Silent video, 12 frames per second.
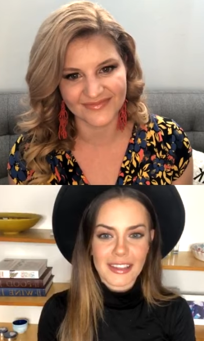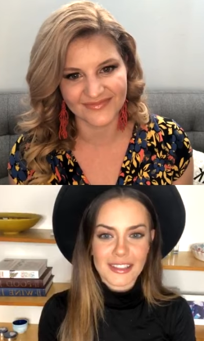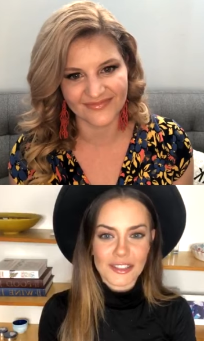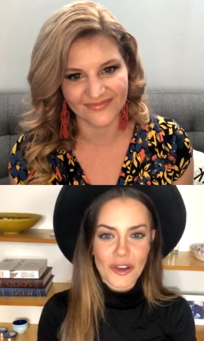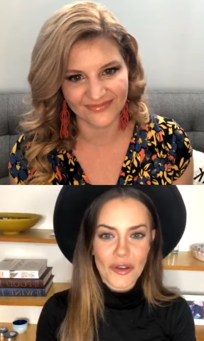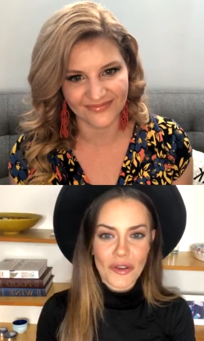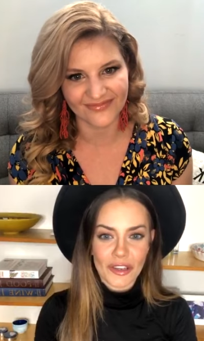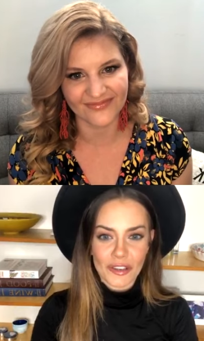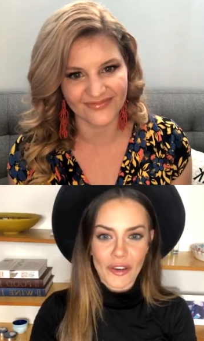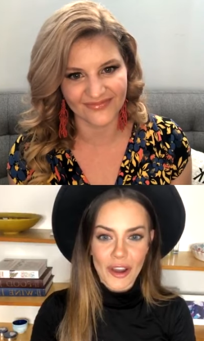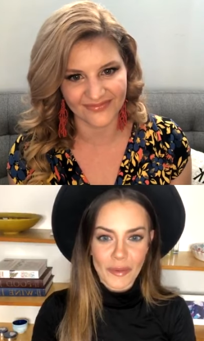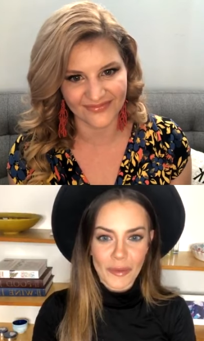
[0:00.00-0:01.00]
Speaker 1: so
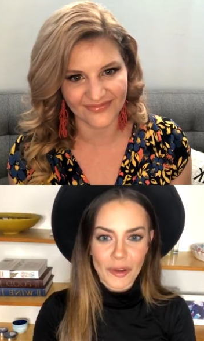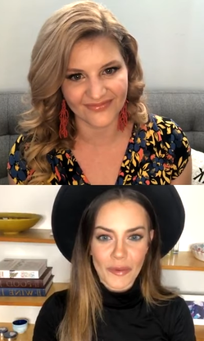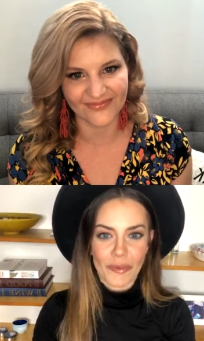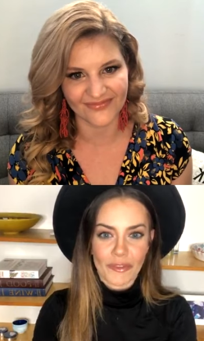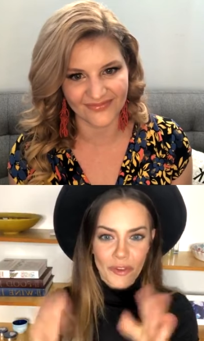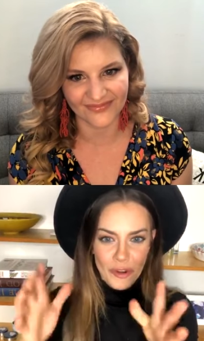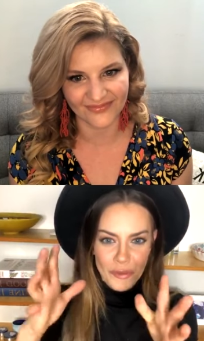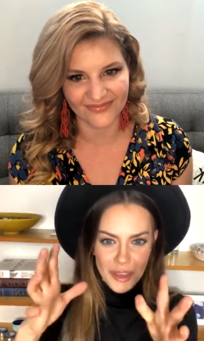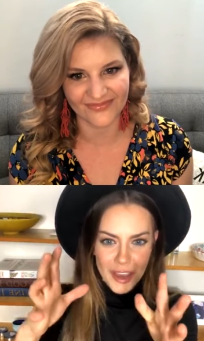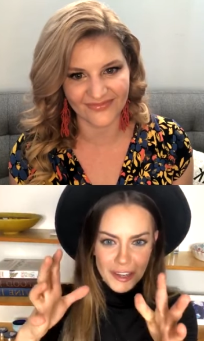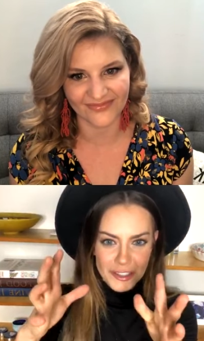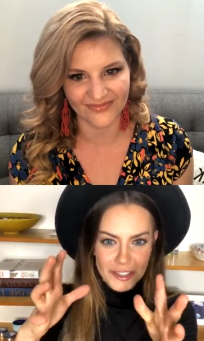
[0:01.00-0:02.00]
incredible, before we
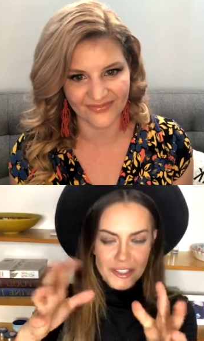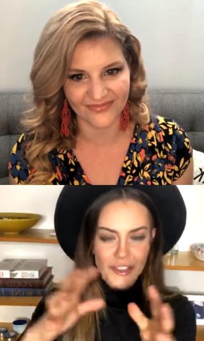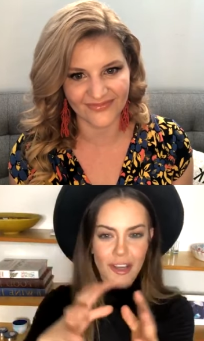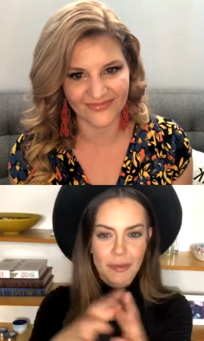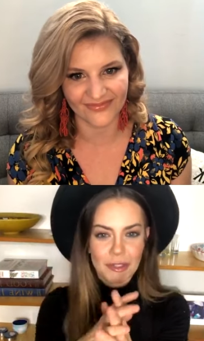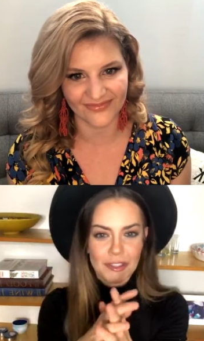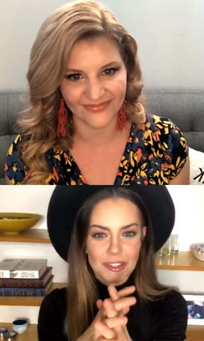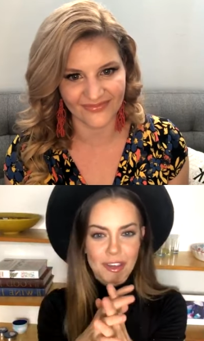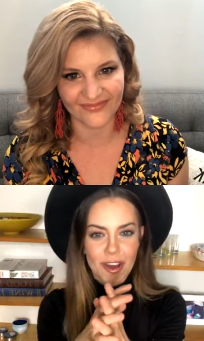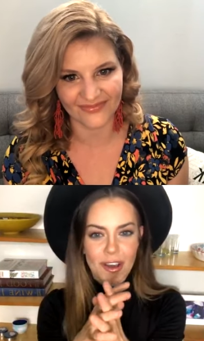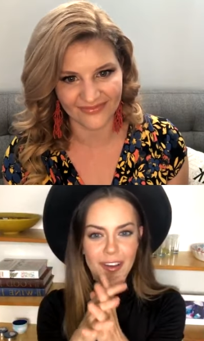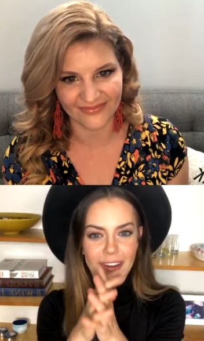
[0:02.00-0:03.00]
actually just talk about the
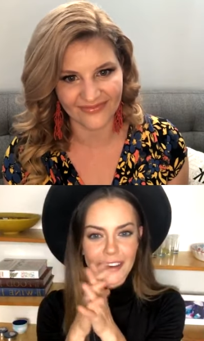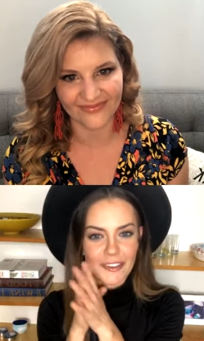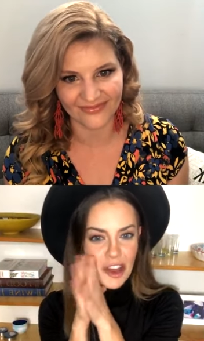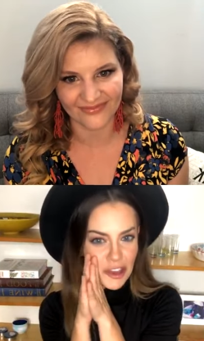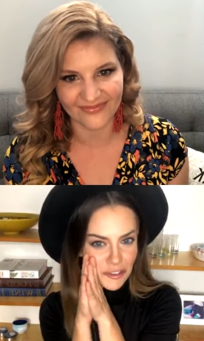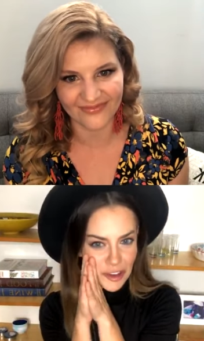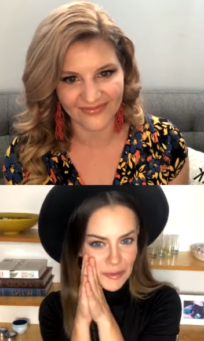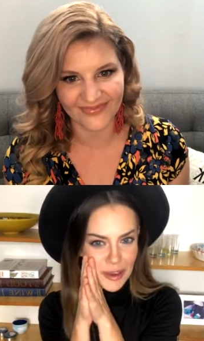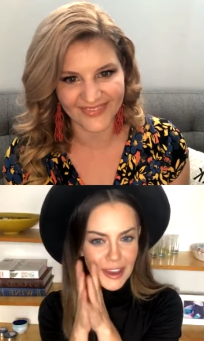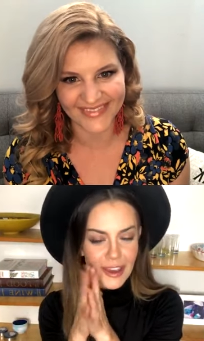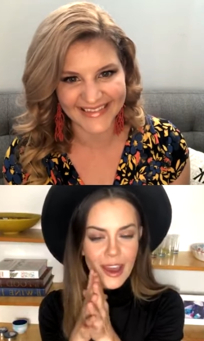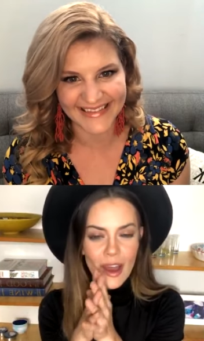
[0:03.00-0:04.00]
song, if, if I
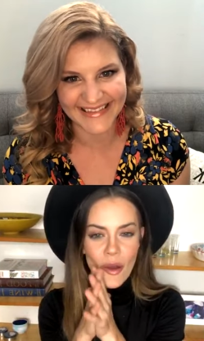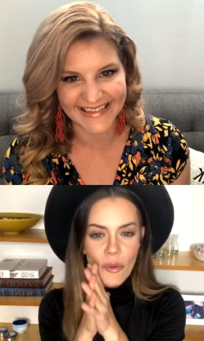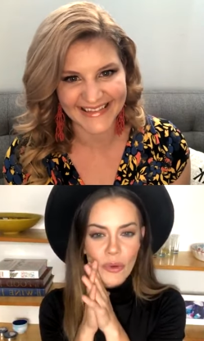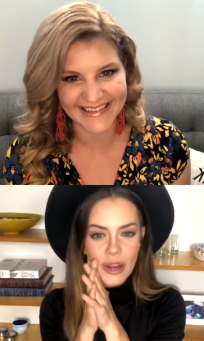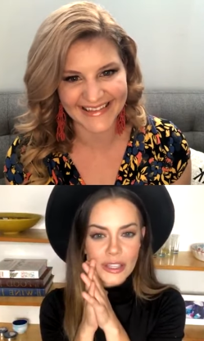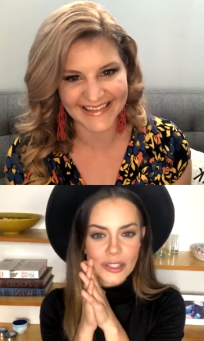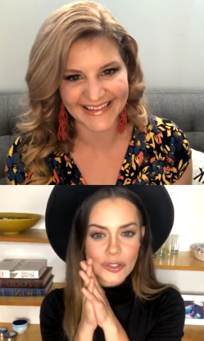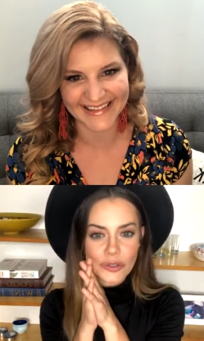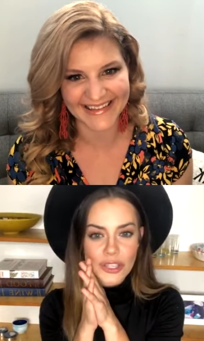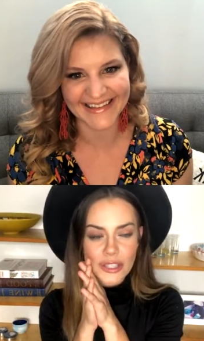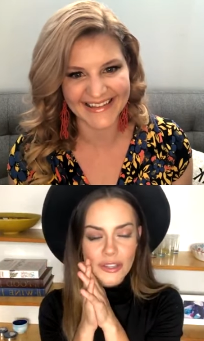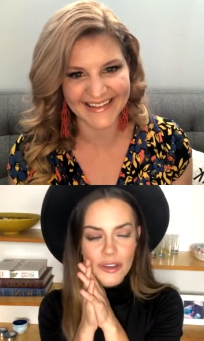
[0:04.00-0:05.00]
may, what I do
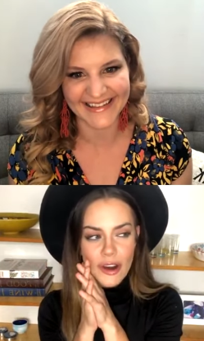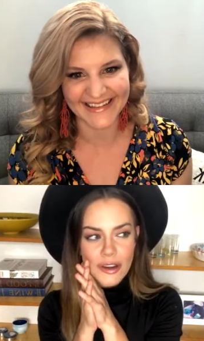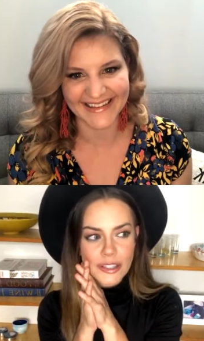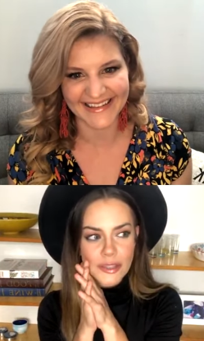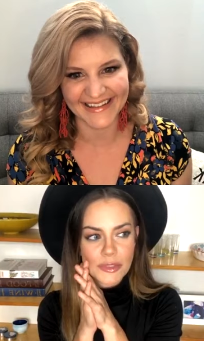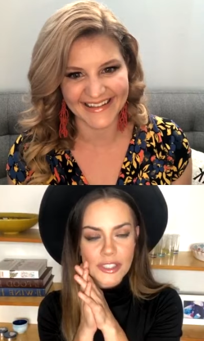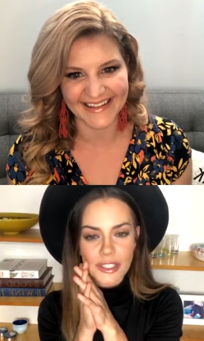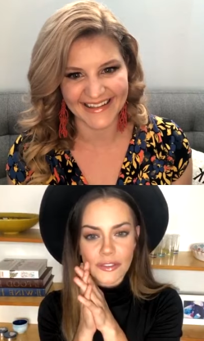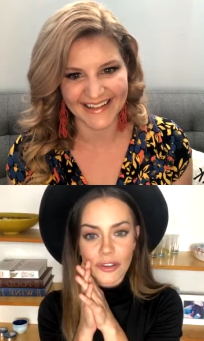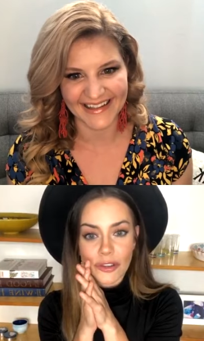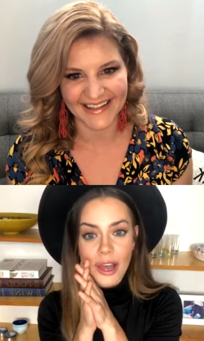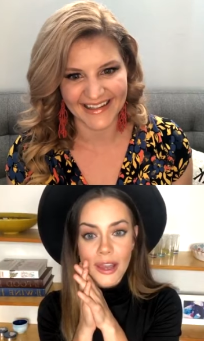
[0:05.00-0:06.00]
think, there are some silver
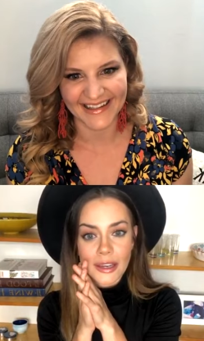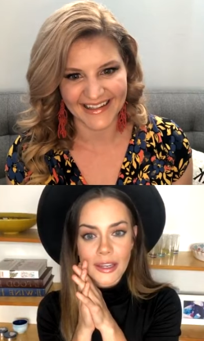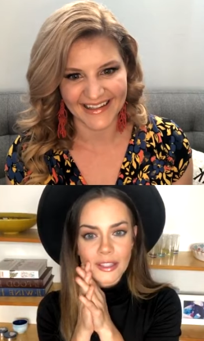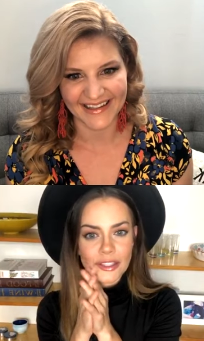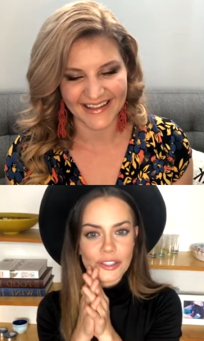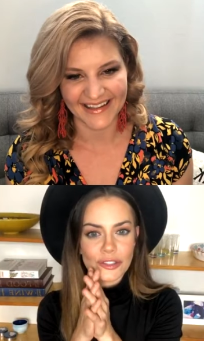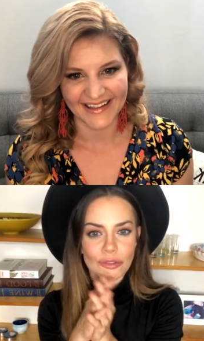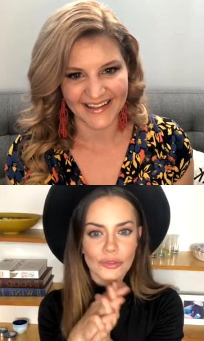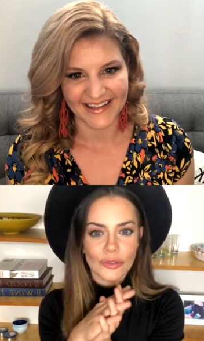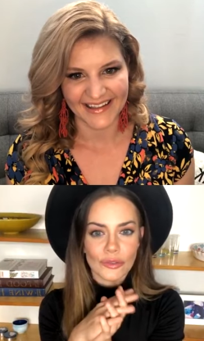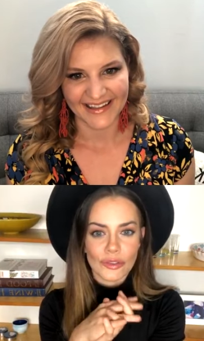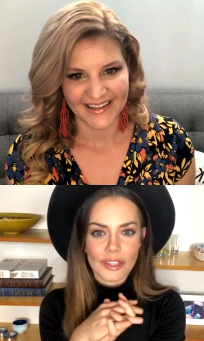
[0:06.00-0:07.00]
linings
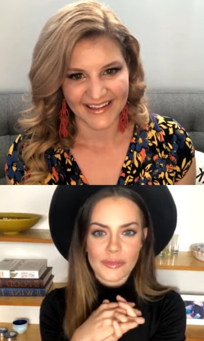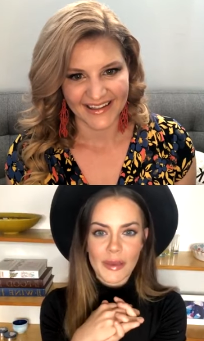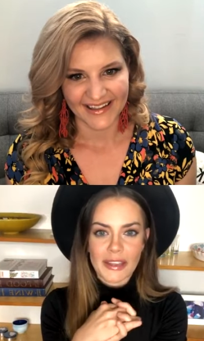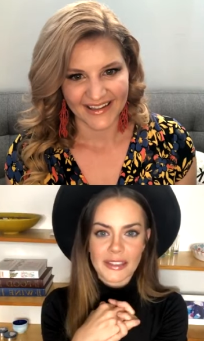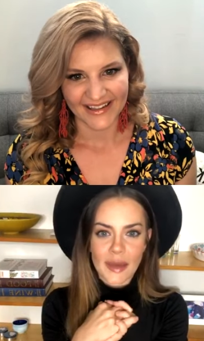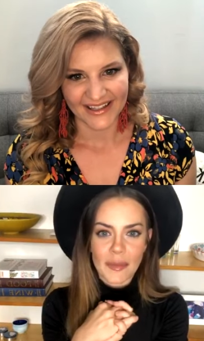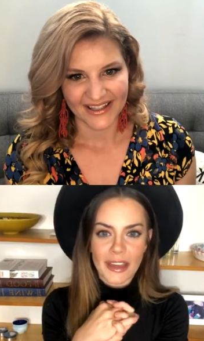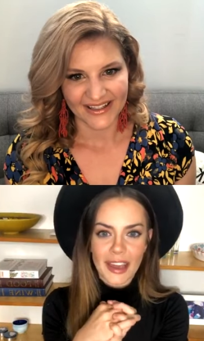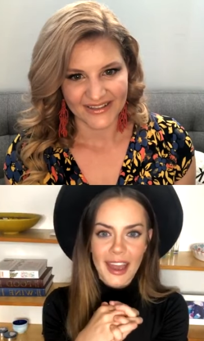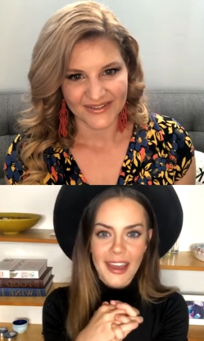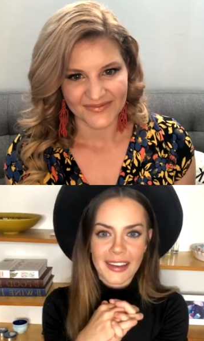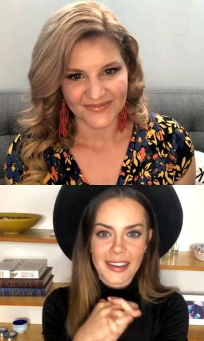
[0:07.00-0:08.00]
to this pandemic,
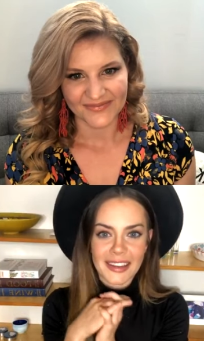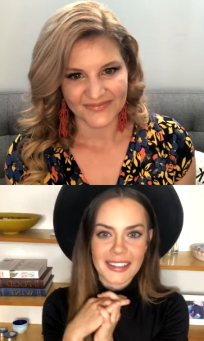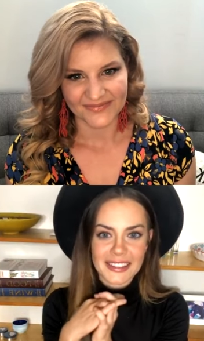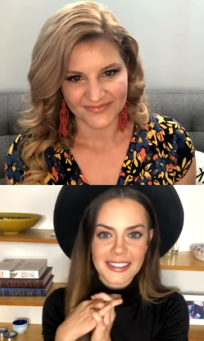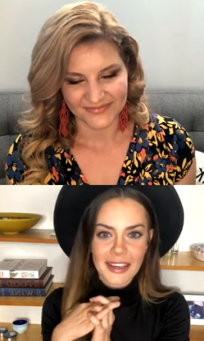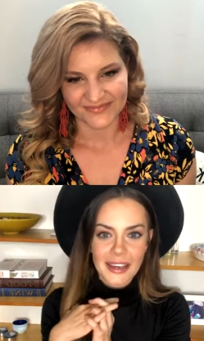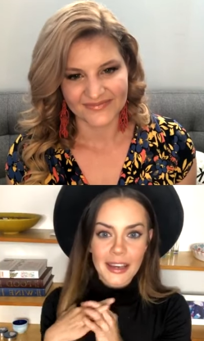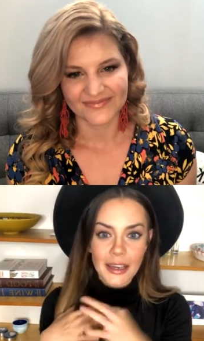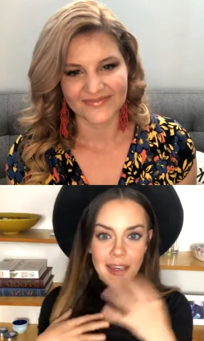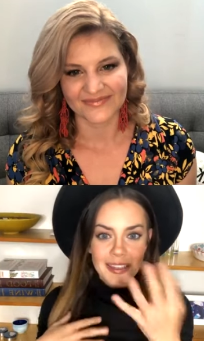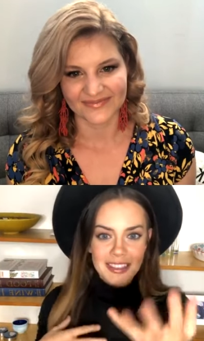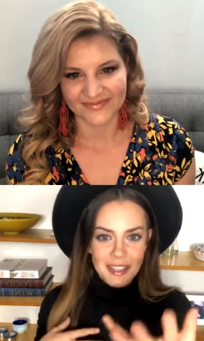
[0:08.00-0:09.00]
and it's,
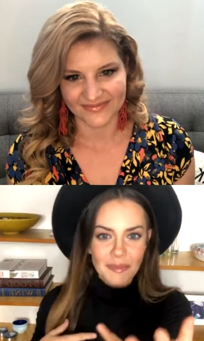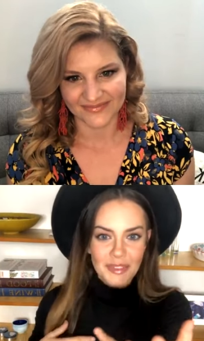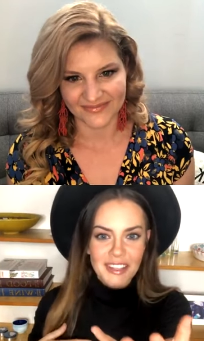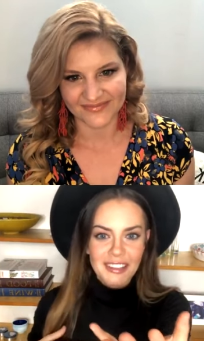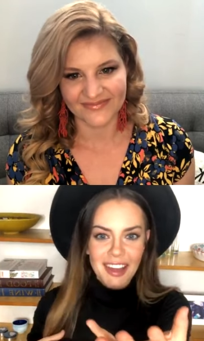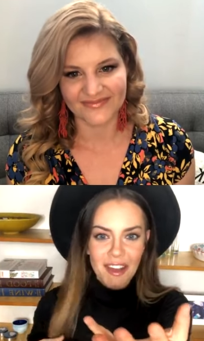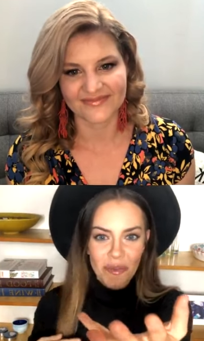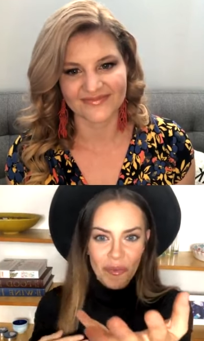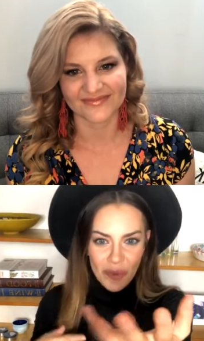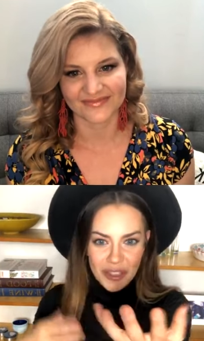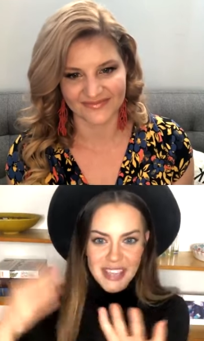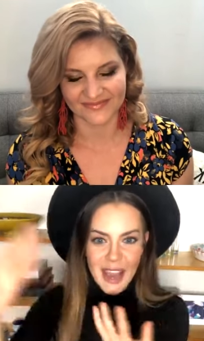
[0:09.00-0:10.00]
it's something like
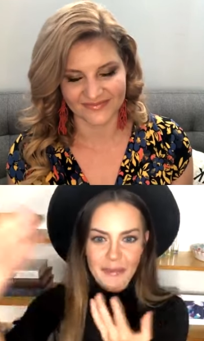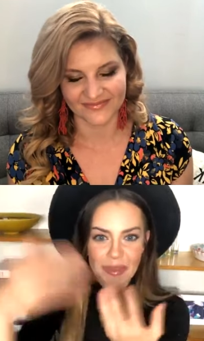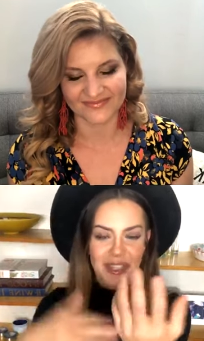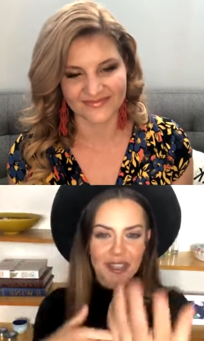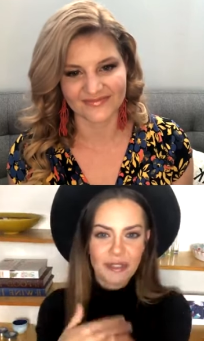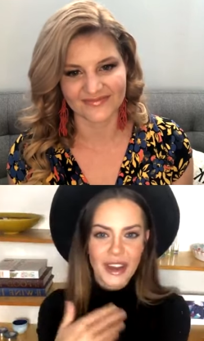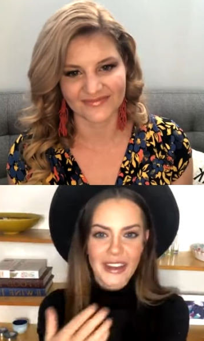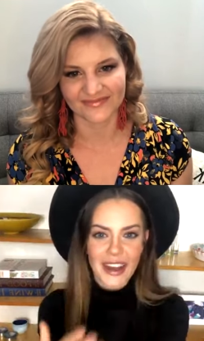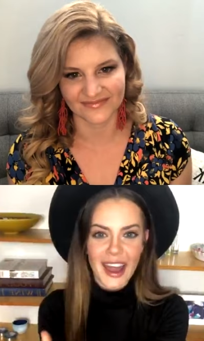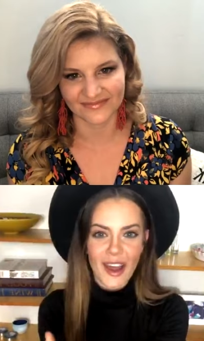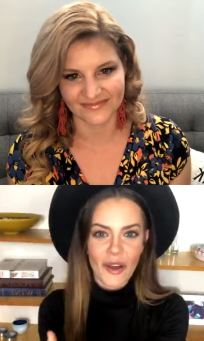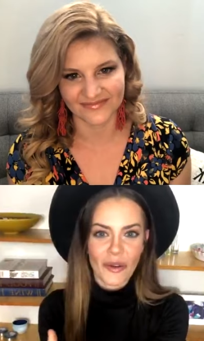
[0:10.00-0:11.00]
what's happening right
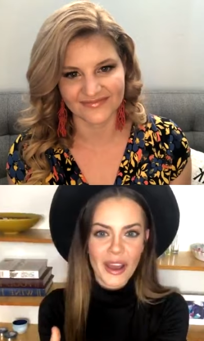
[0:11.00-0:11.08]
now.